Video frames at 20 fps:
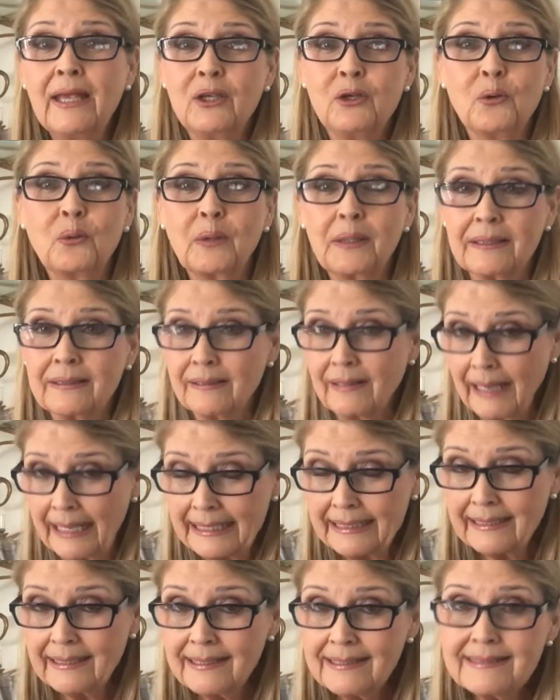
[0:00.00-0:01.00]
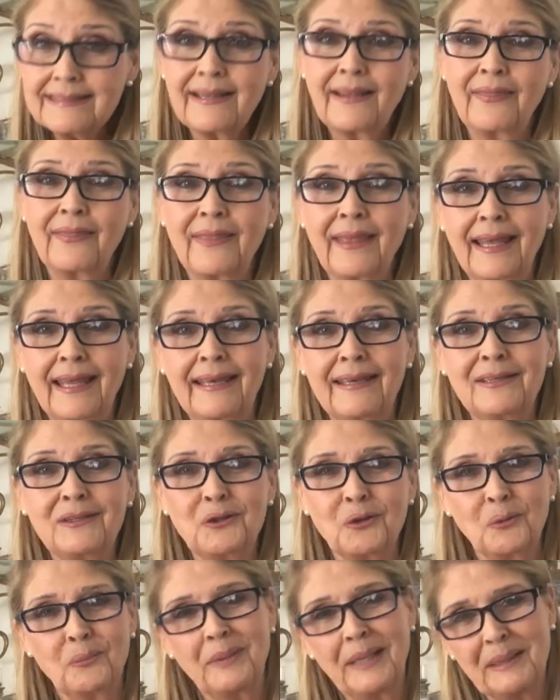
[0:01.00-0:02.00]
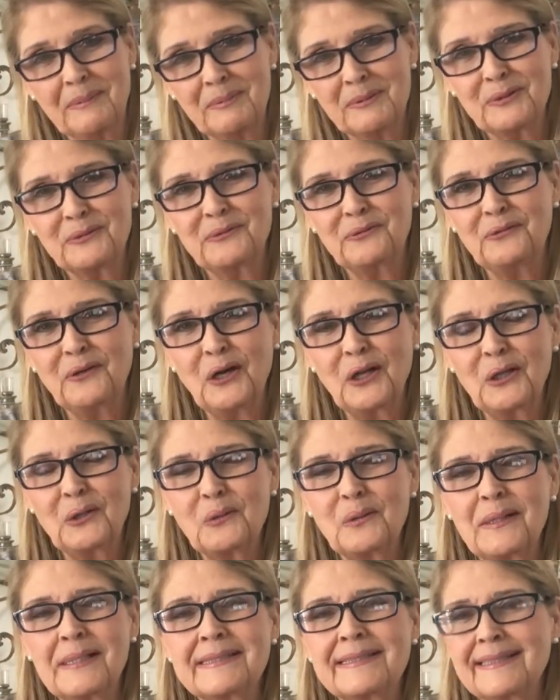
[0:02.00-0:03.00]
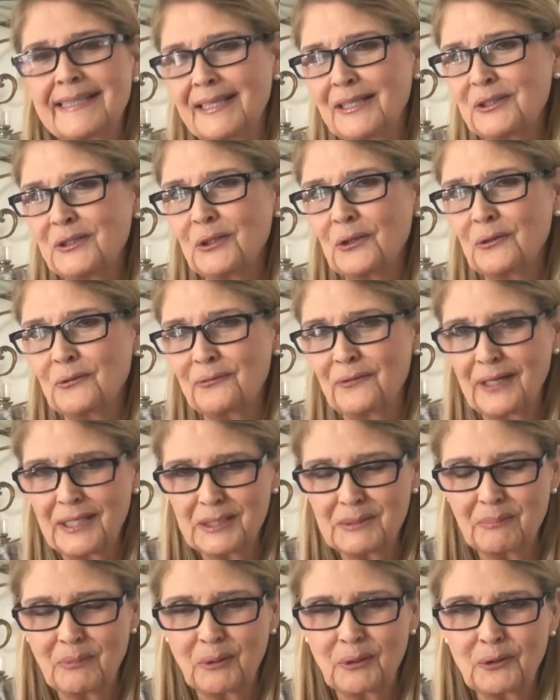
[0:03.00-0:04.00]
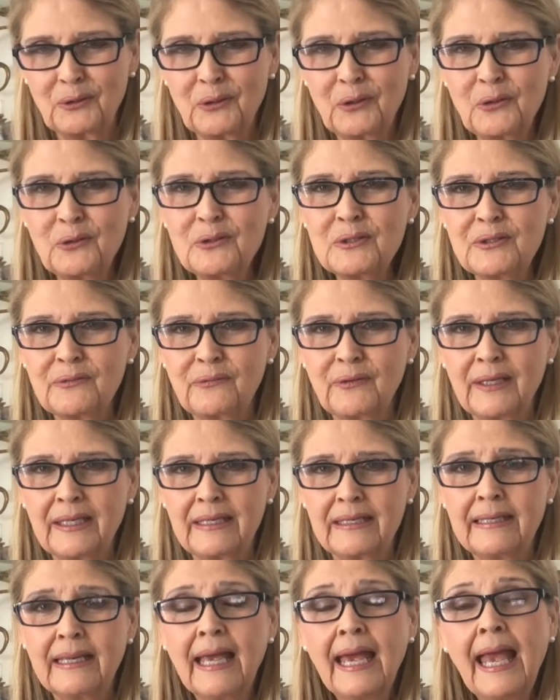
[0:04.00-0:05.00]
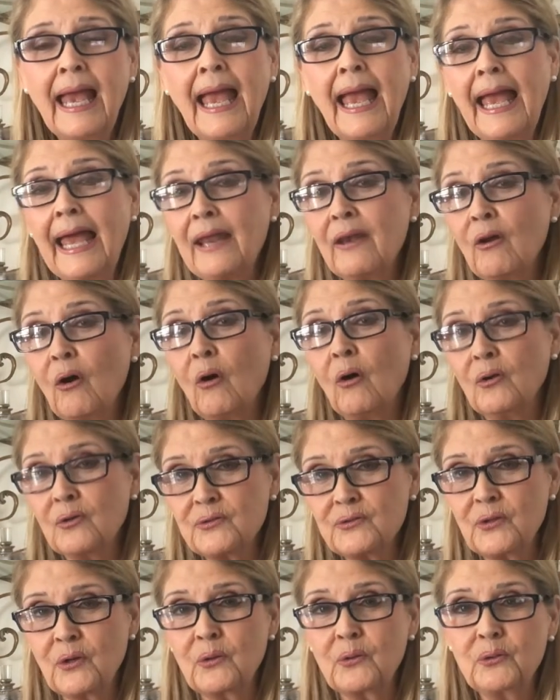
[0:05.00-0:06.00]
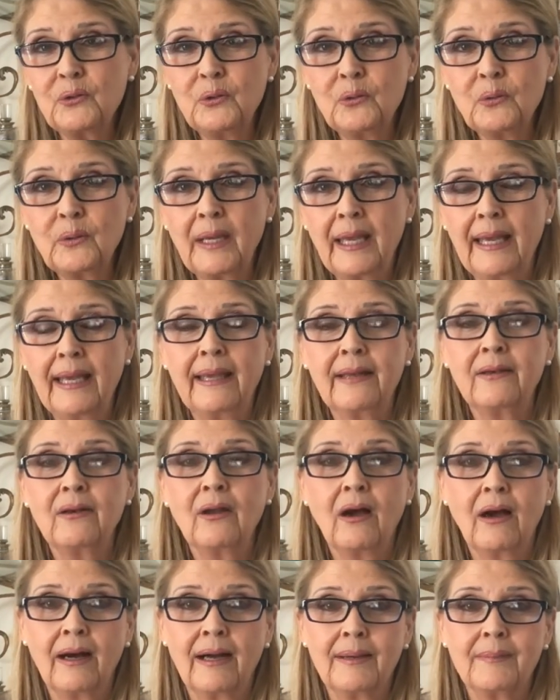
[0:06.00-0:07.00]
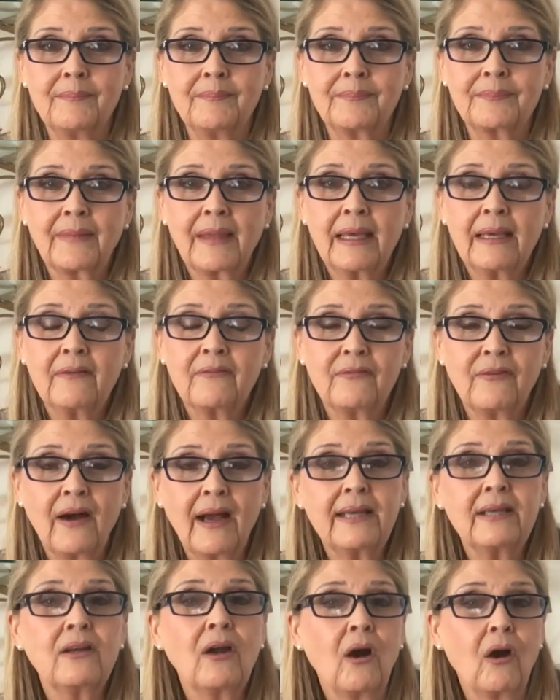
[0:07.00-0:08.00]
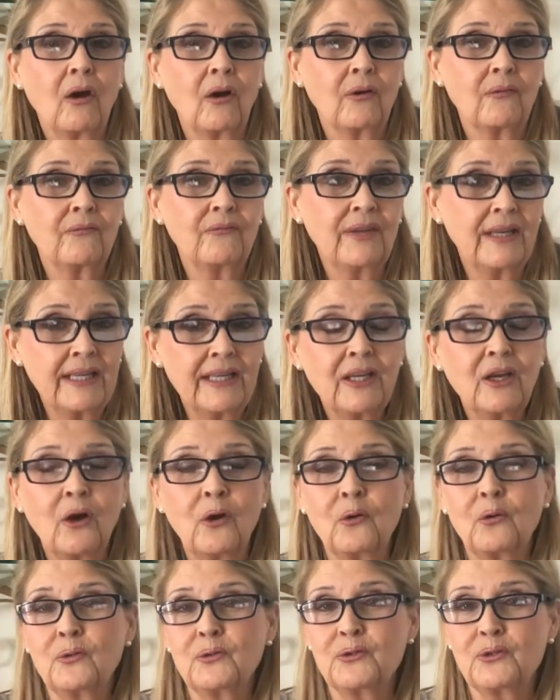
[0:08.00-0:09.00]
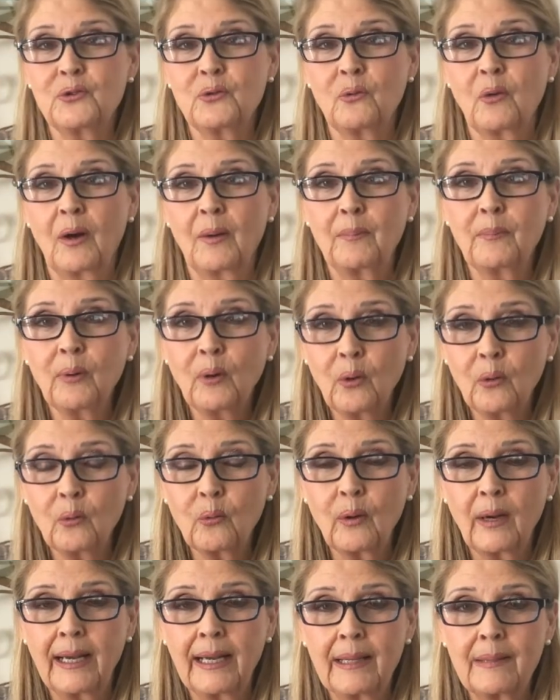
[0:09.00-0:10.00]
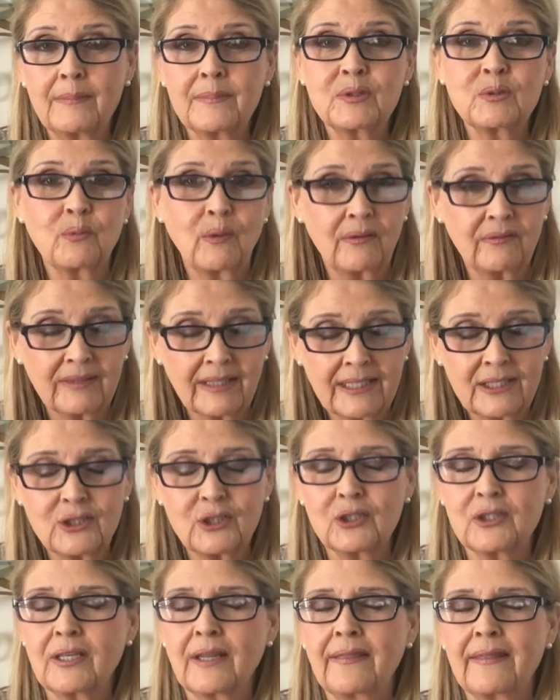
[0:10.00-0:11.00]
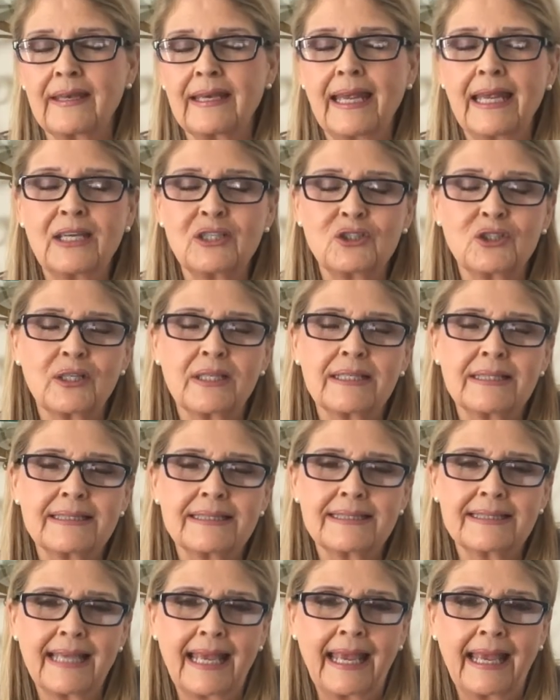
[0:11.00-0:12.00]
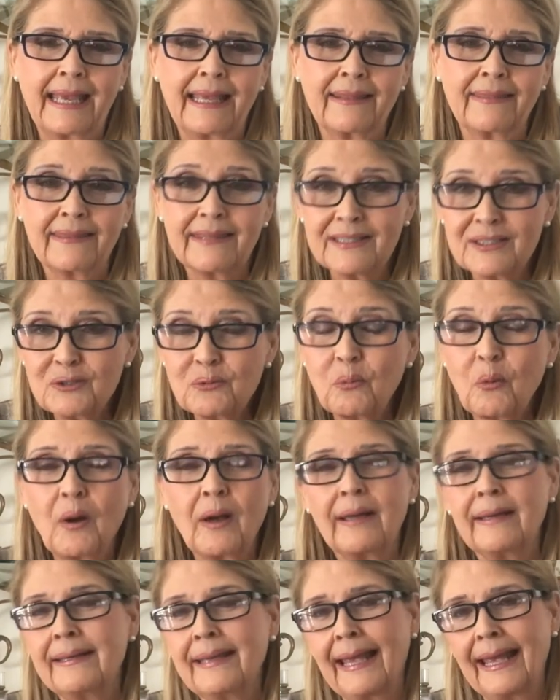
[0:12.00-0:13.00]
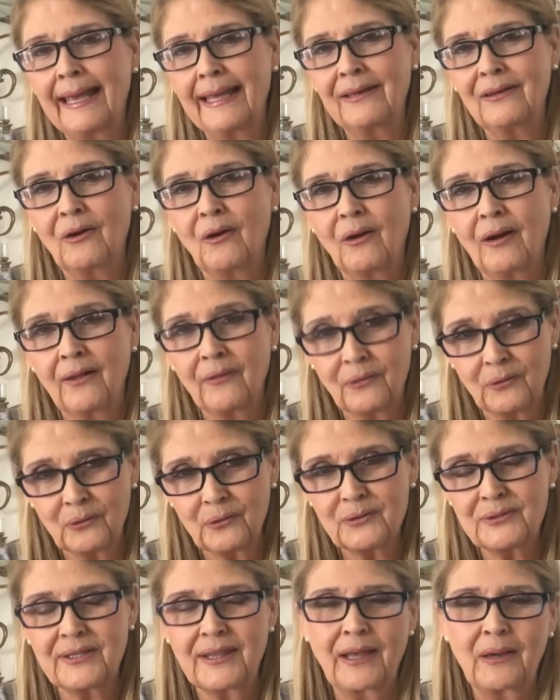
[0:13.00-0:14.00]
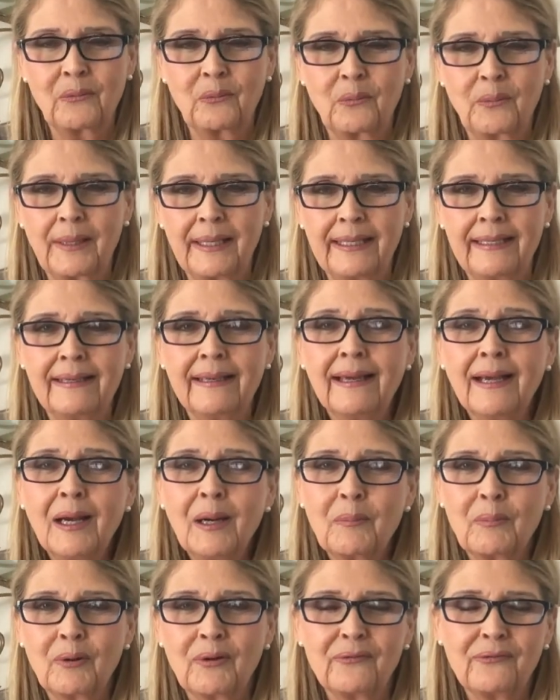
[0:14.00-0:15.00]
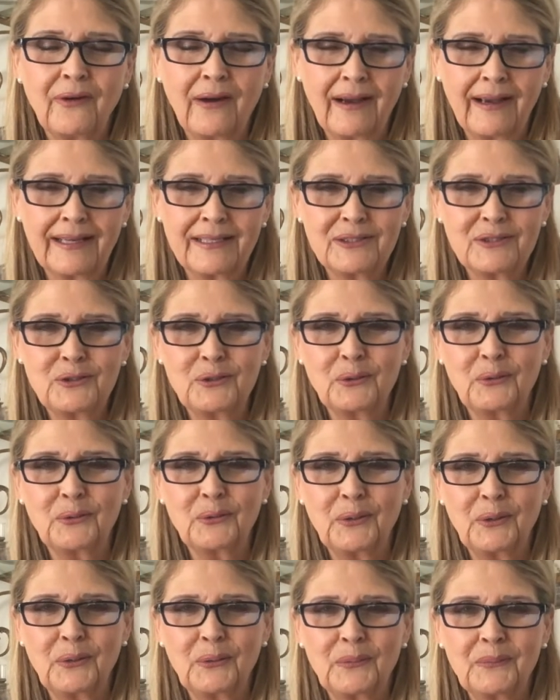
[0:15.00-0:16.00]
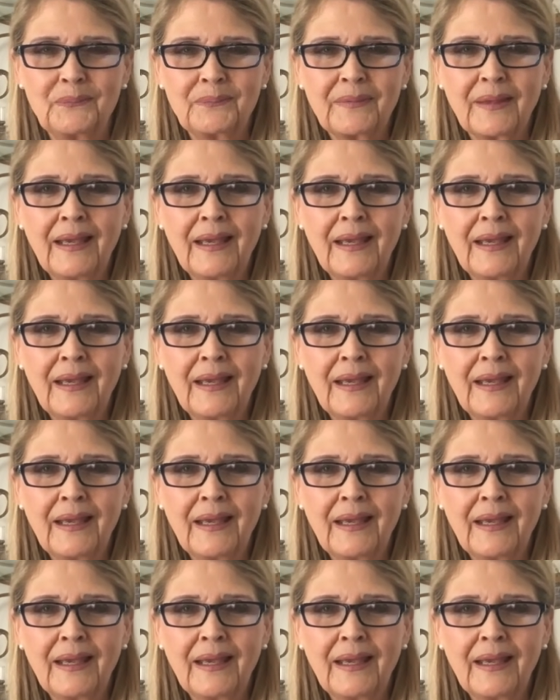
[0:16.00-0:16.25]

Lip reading: You could like us, and then you'll be able to follow us in your Facebook news feed. And also, you can find our videos to our programs, Revelation to the Nations, and this one, and others that we provide to you.